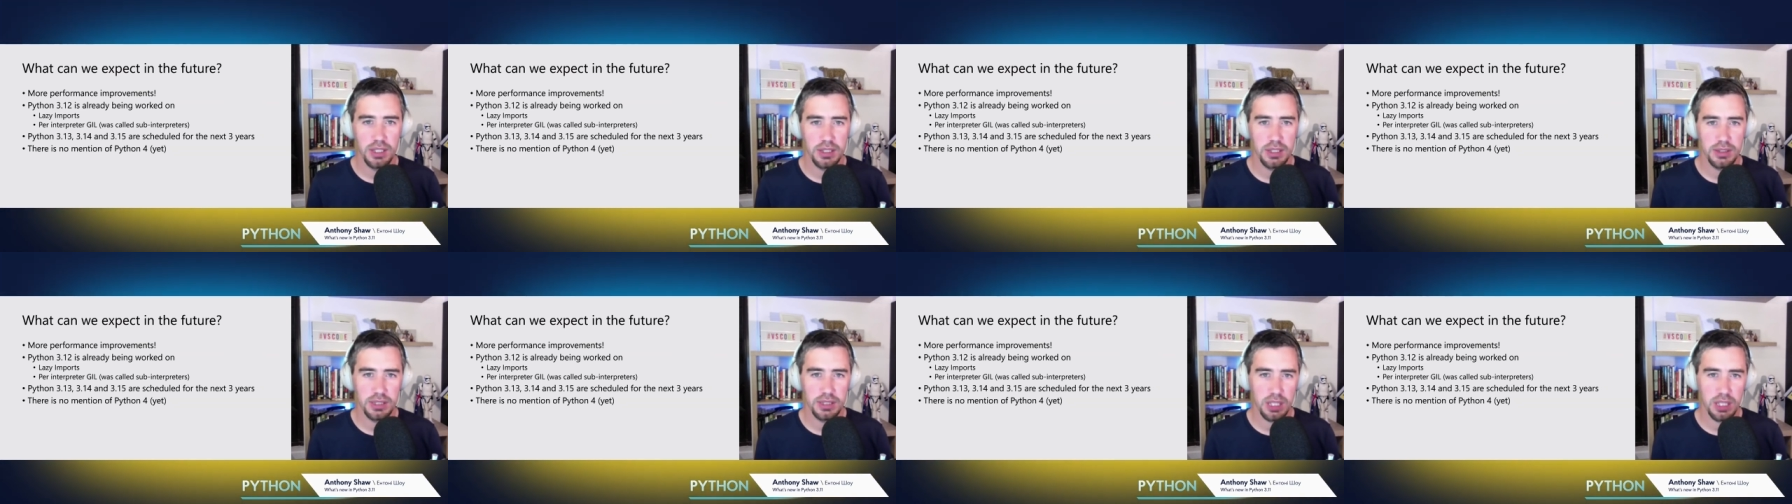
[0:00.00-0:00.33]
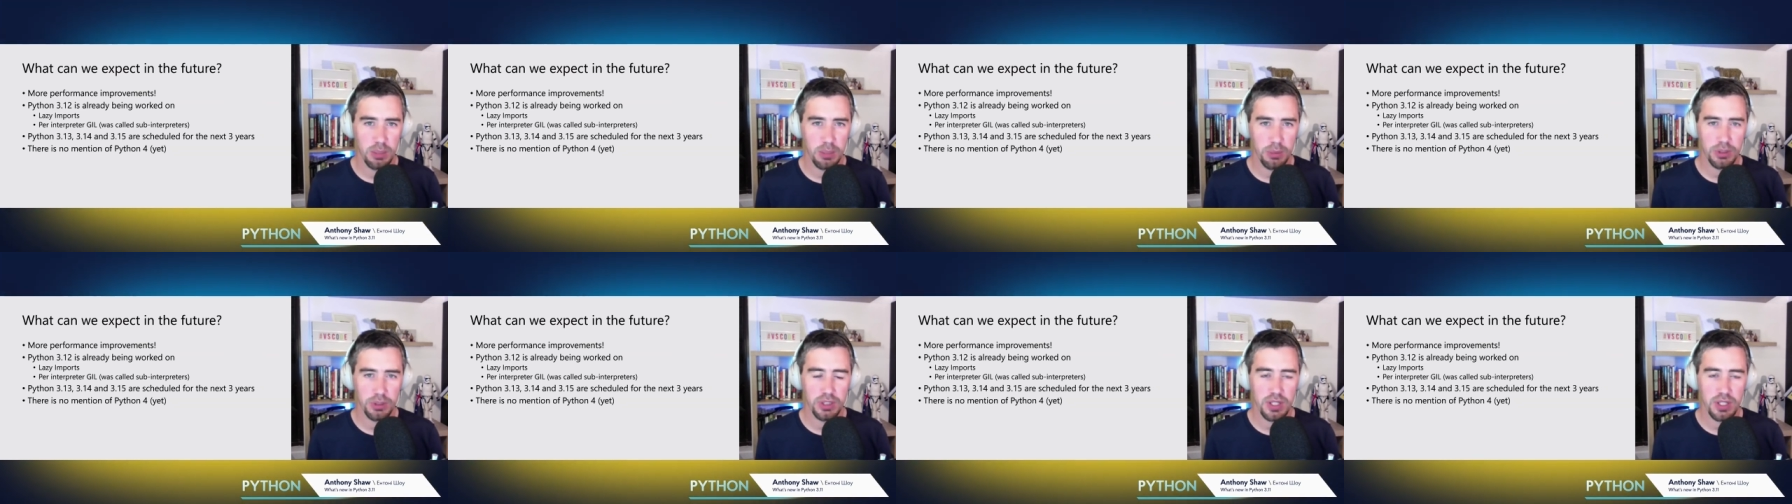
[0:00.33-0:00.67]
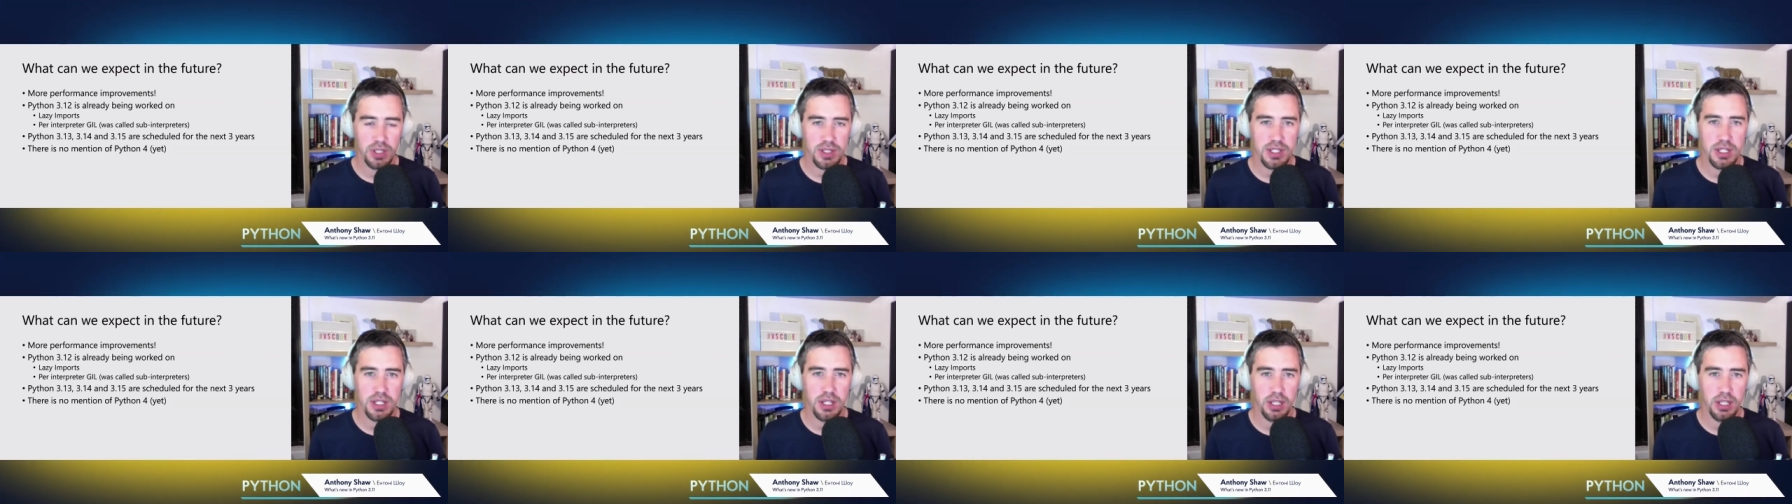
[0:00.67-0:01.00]
interpreter
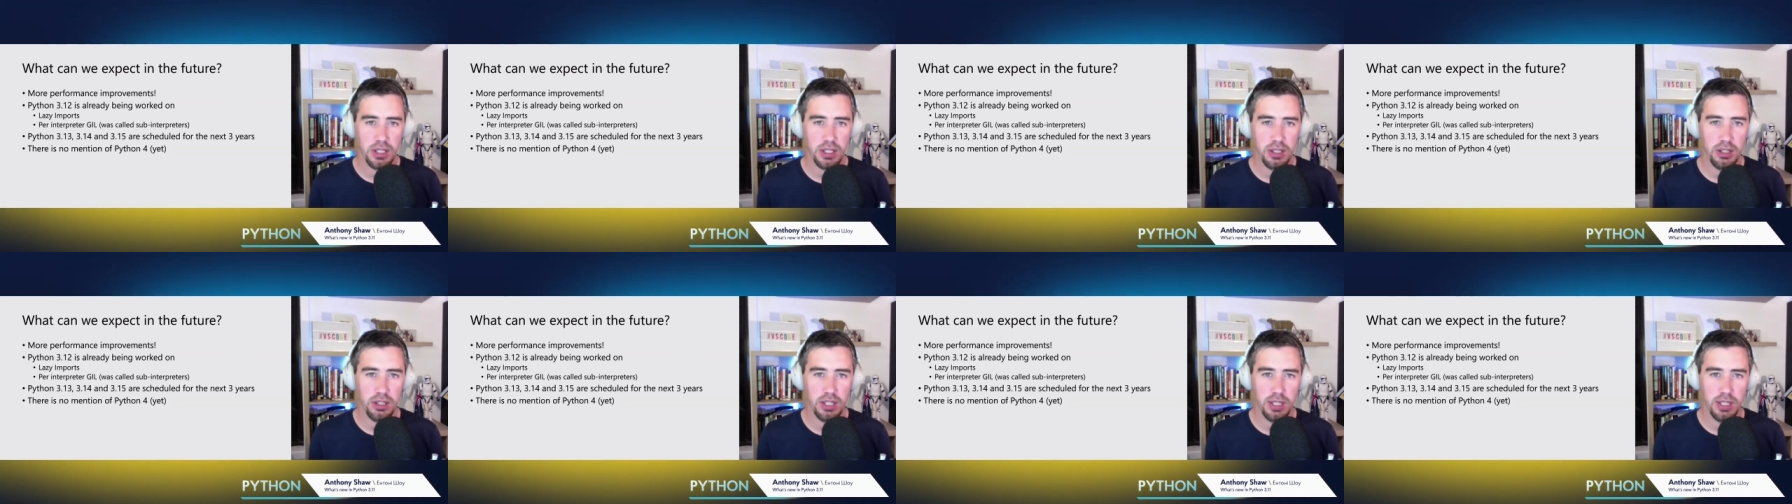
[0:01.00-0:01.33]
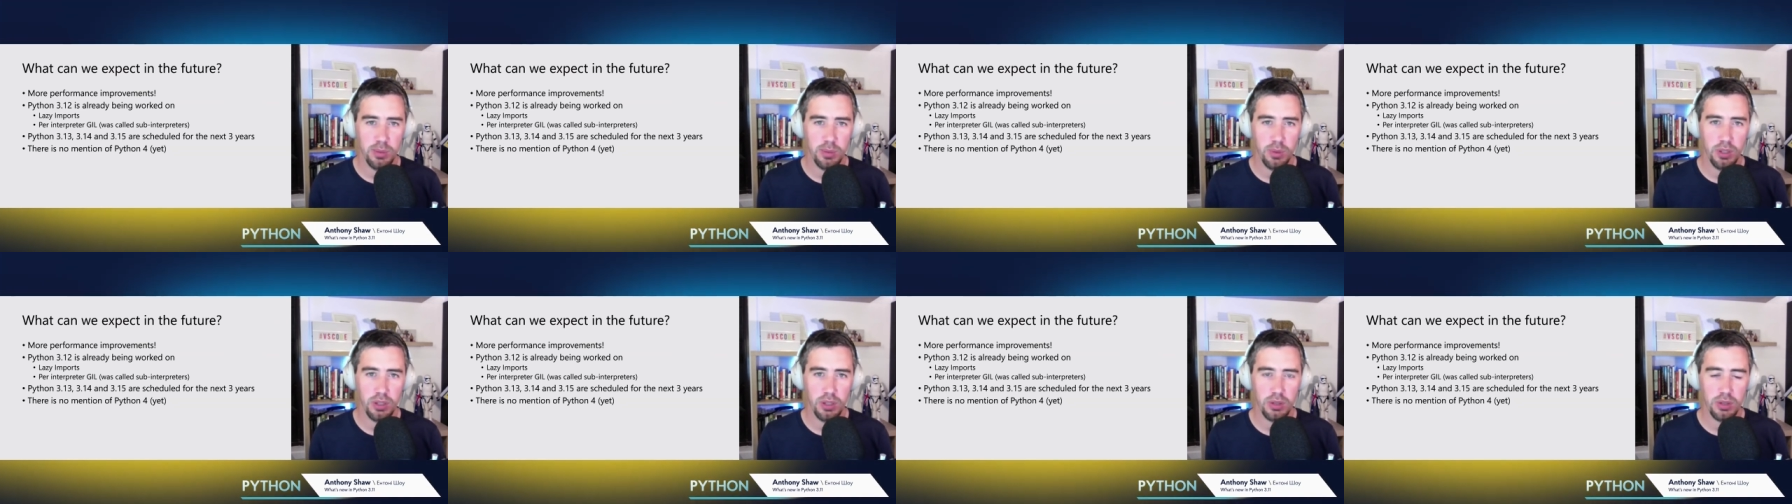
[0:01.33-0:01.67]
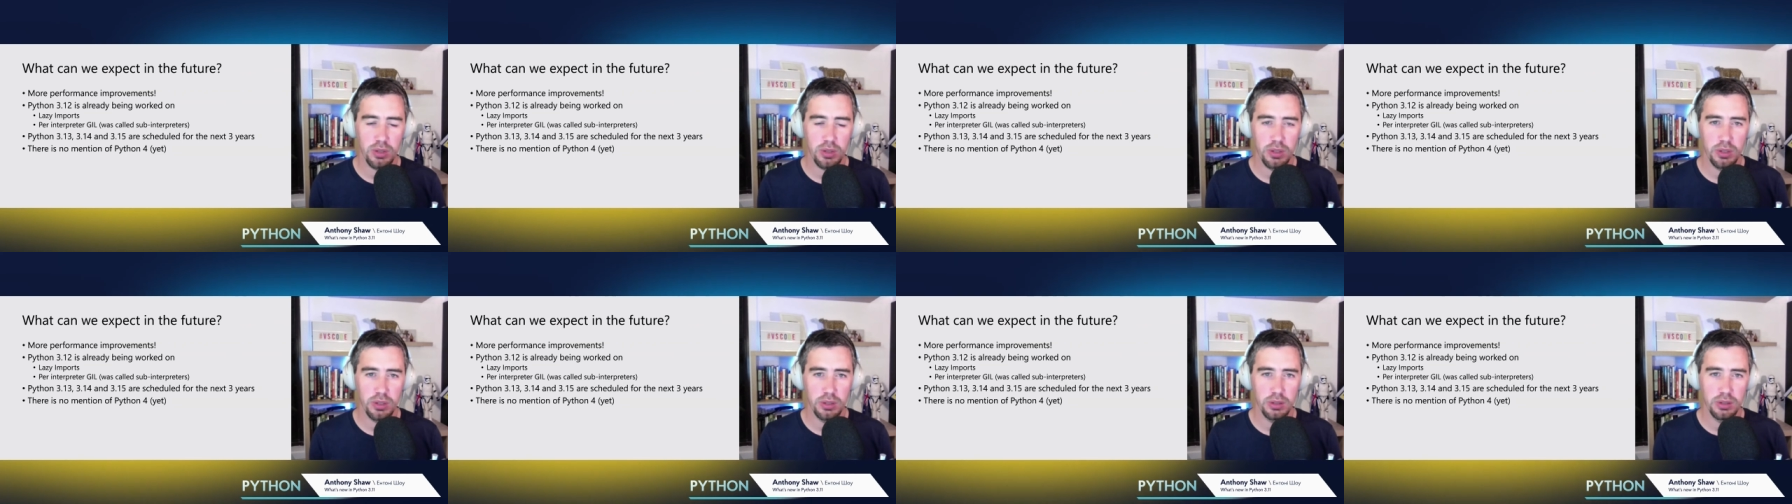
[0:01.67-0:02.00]
so that it can only work
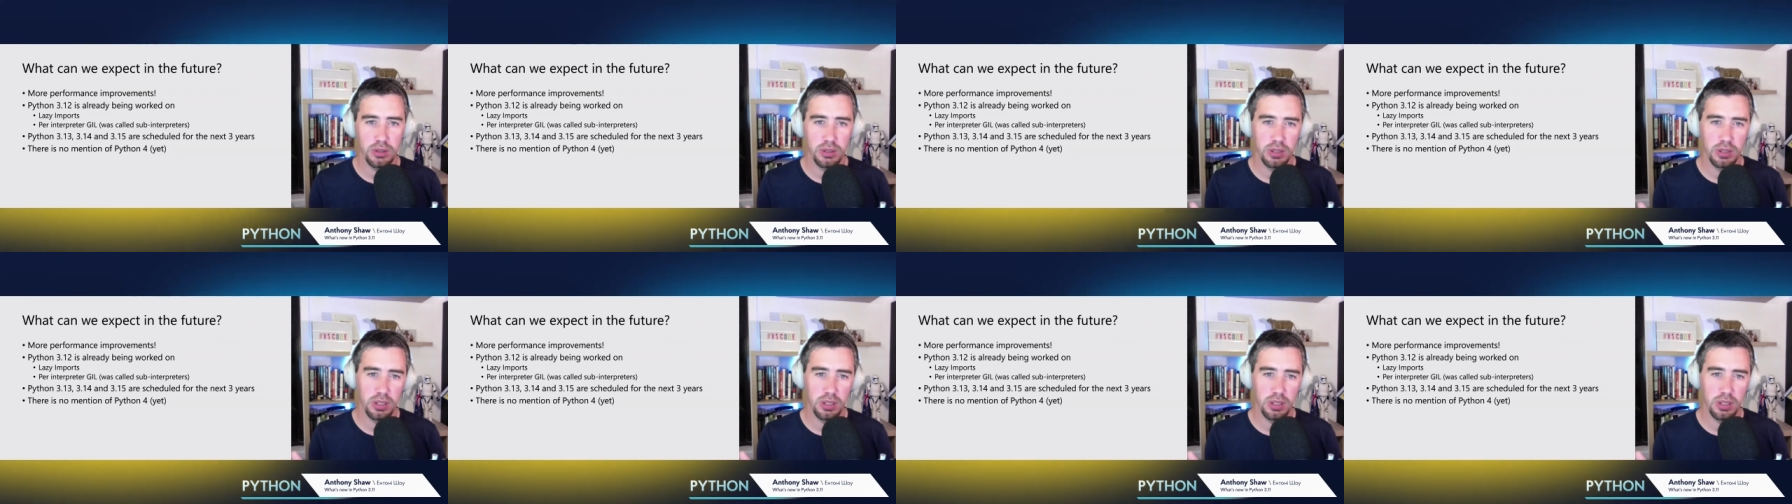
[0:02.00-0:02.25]
on